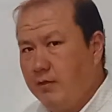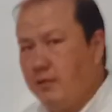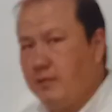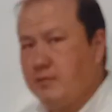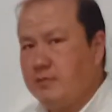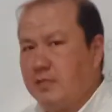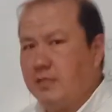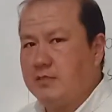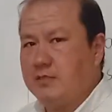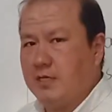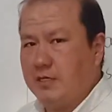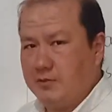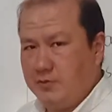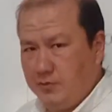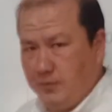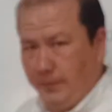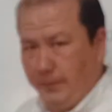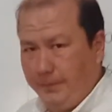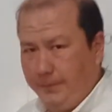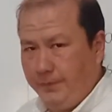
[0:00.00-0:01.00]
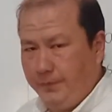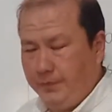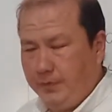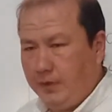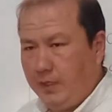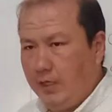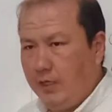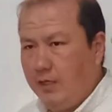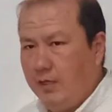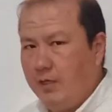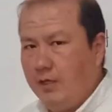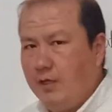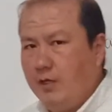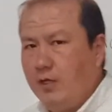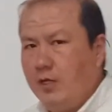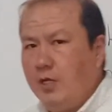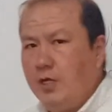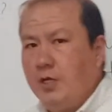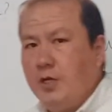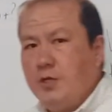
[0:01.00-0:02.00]
sentence.
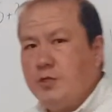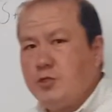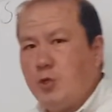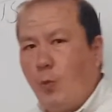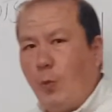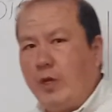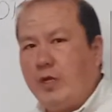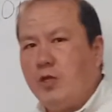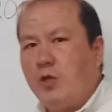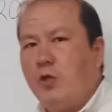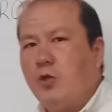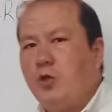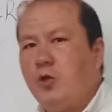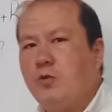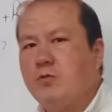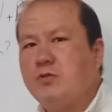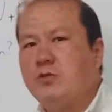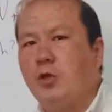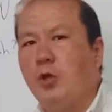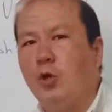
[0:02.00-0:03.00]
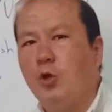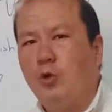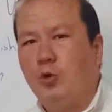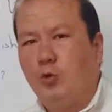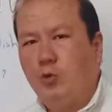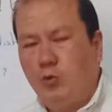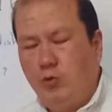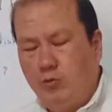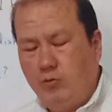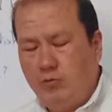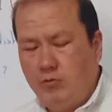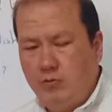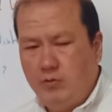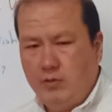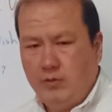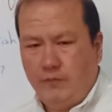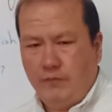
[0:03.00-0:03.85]
So when you use who,